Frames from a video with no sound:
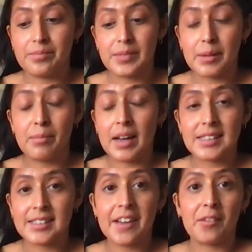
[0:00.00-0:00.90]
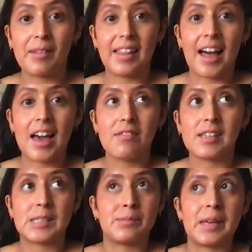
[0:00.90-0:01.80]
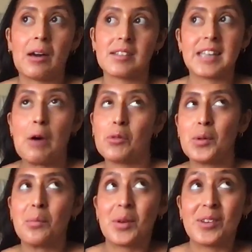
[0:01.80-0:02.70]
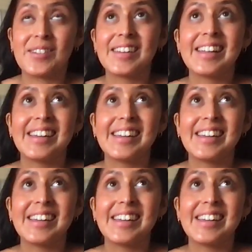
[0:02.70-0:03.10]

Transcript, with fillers: the best night of my life, just being outside with the moon.